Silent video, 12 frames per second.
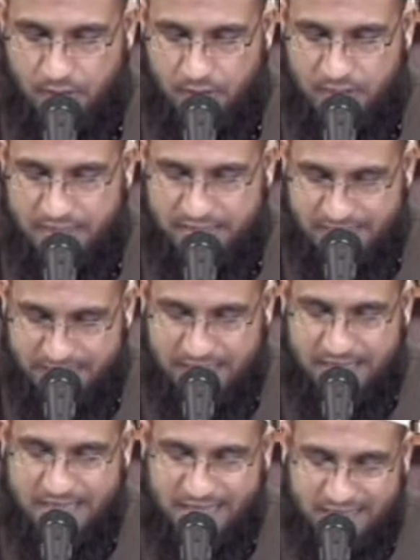
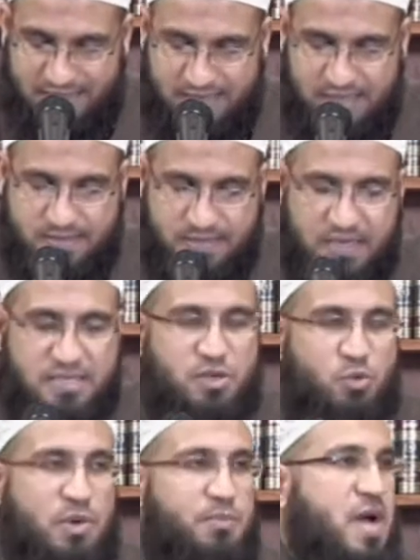Indeed, in this is a
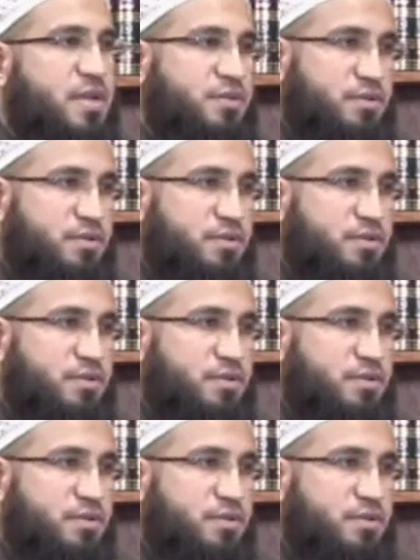reminder